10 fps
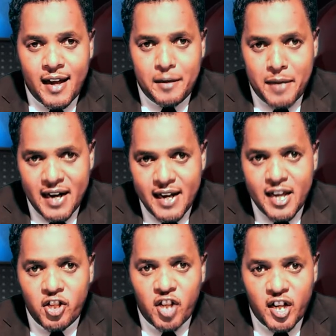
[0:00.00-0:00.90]
and
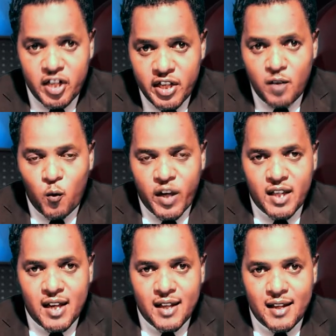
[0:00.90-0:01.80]
manage and deal
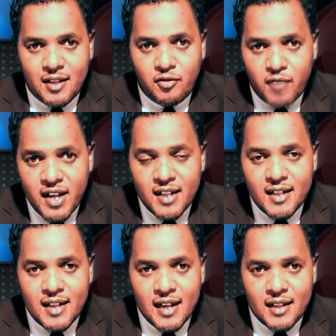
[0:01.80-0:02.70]
with the
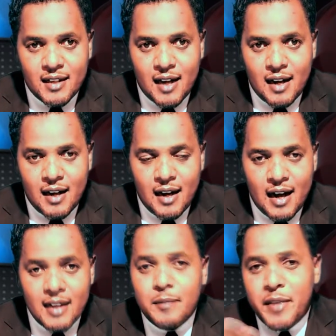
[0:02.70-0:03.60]
stress that
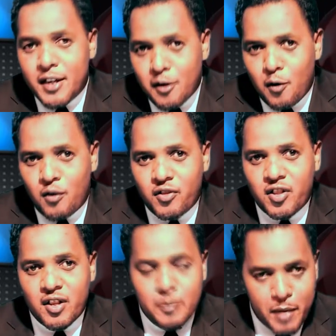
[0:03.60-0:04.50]
has been
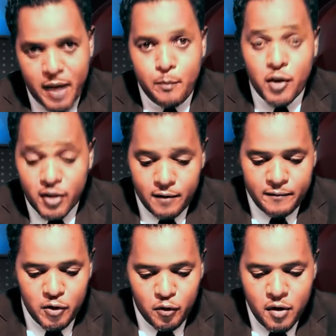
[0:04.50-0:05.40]
caused by both
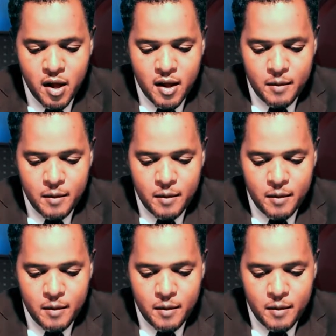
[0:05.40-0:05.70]
of you,